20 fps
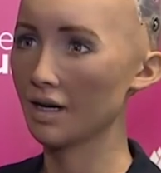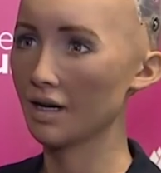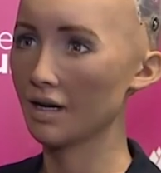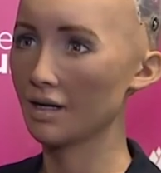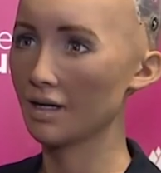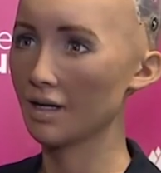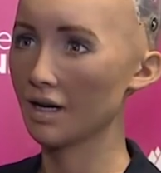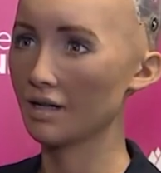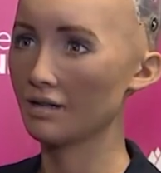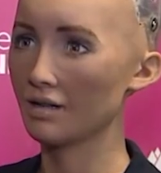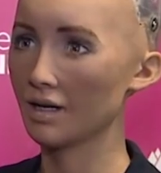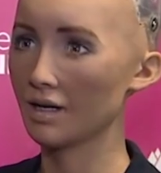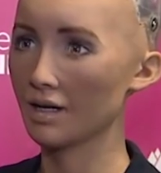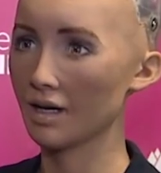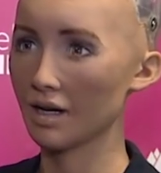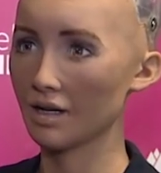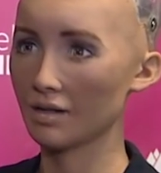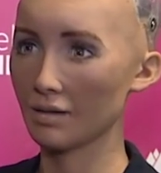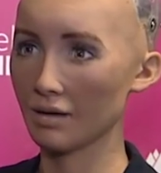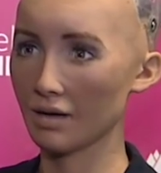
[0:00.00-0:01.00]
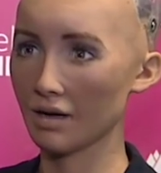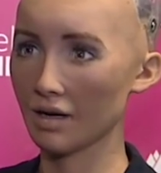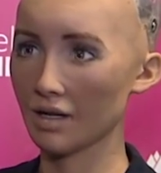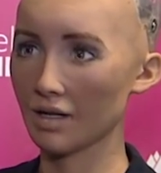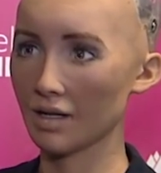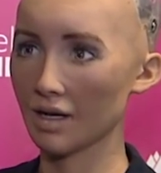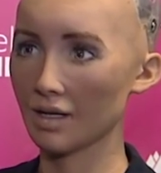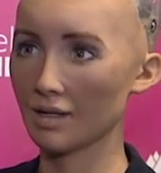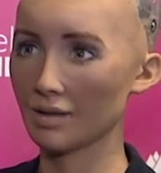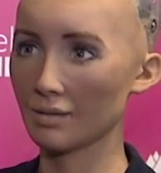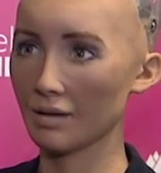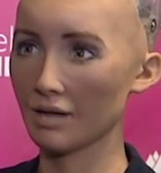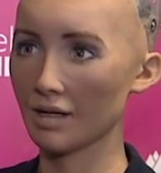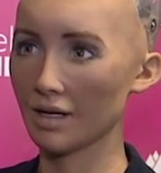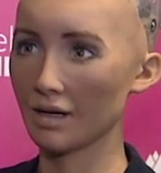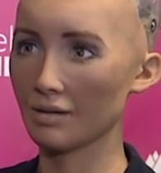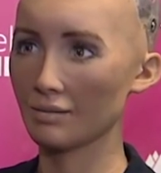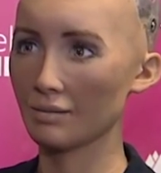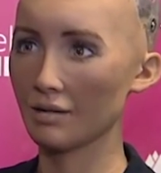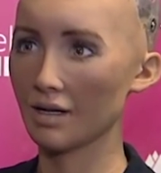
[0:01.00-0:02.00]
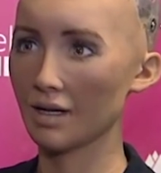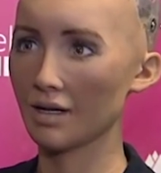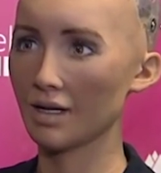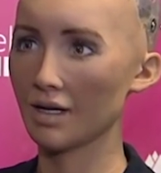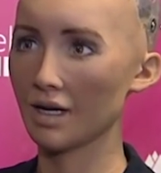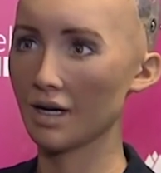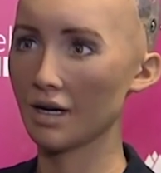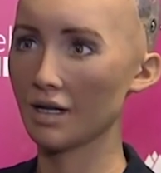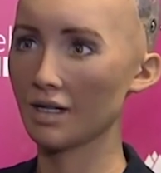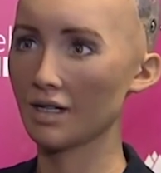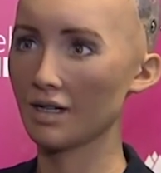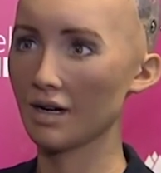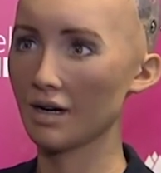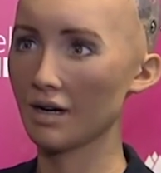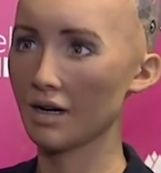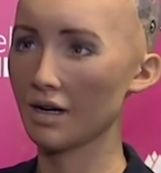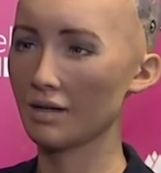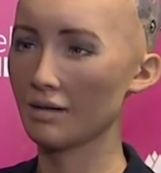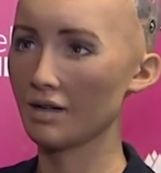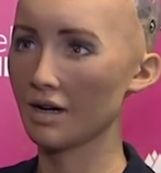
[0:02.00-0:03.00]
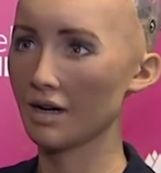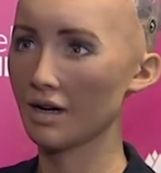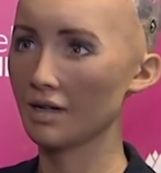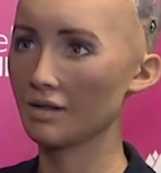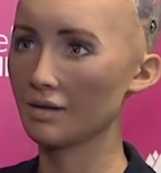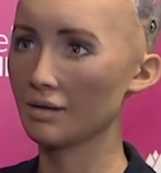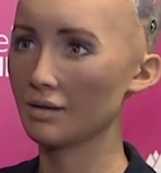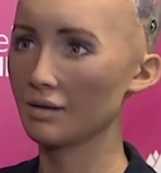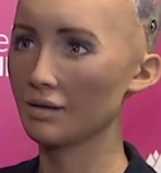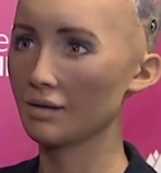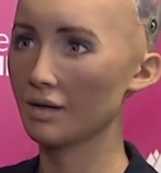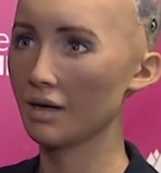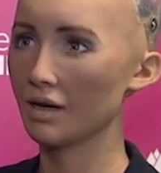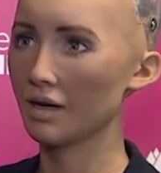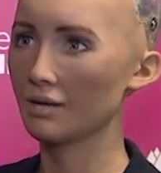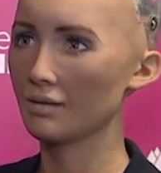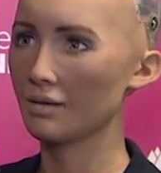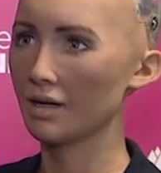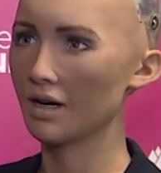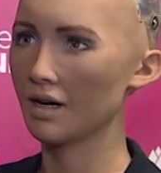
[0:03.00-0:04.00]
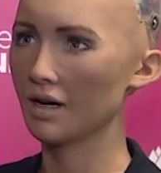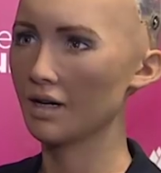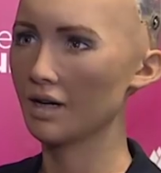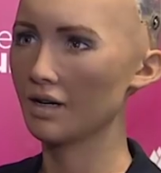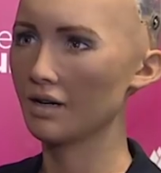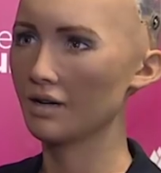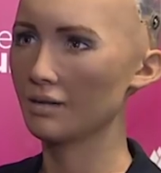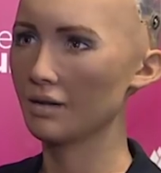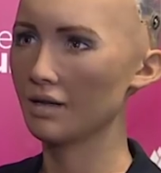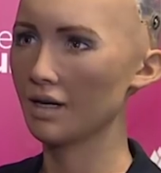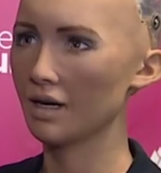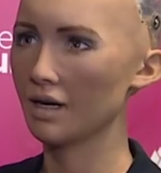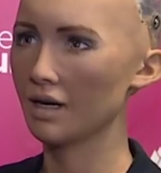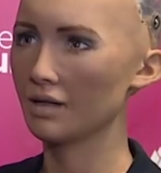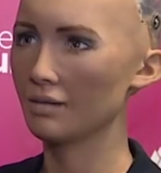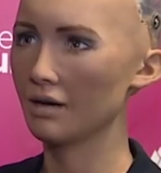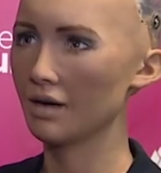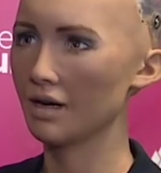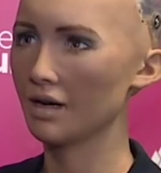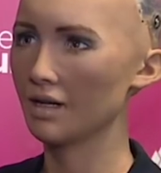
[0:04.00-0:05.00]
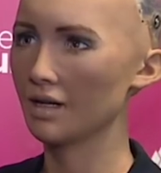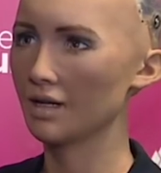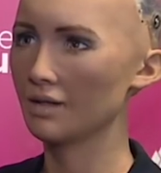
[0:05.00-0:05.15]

means to be alive. Who is to say what life is like for Sophia the robot? Based on